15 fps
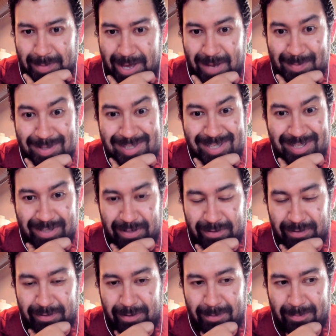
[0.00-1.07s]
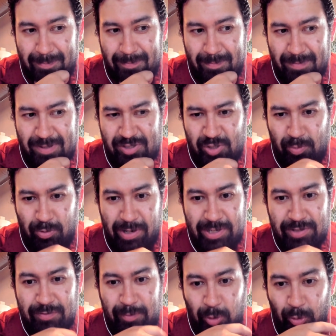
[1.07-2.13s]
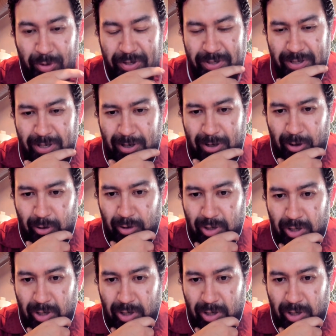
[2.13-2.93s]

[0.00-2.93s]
Edmonton and surprise Florida are